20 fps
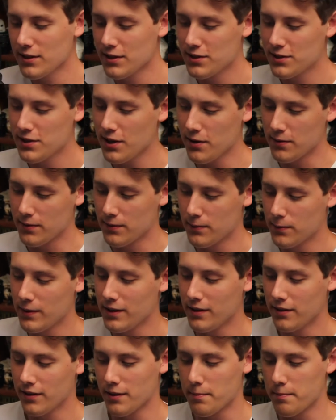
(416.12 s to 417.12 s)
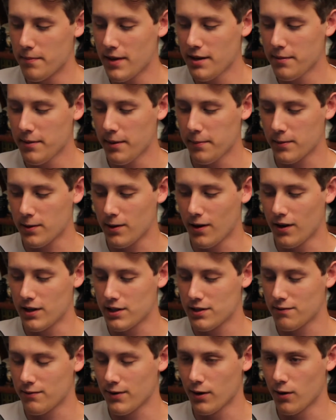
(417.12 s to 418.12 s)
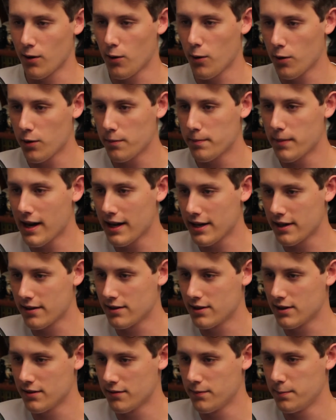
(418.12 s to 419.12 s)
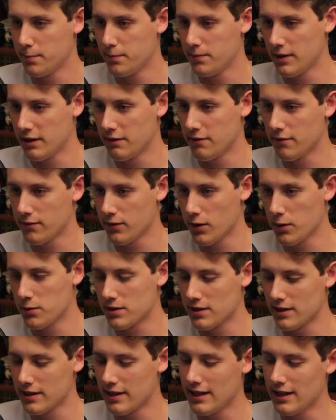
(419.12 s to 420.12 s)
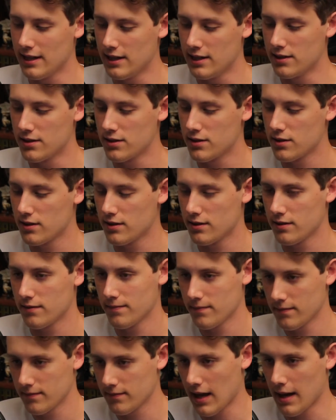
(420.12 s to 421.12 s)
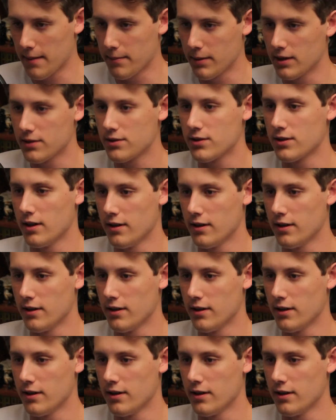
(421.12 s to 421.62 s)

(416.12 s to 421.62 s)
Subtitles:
So, well, the minimum cost for a whole body to be frozen is that much,